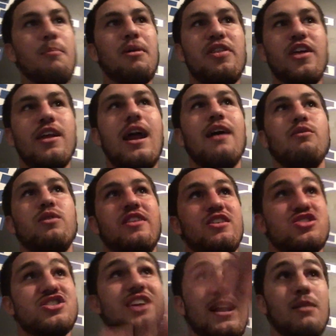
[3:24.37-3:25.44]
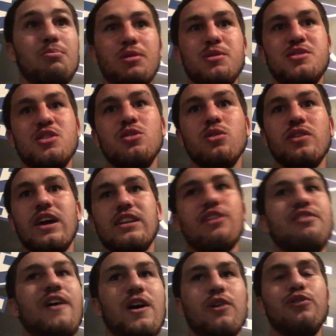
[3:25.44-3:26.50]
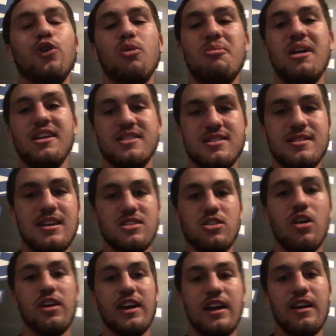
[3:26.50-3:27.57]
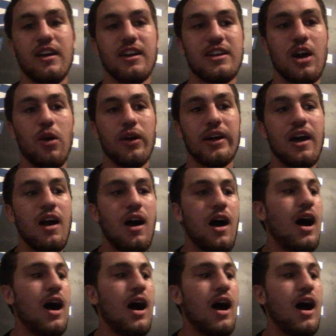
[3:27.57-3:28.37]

but then in their second platoon, like the final 4 minutes, they started getting it going.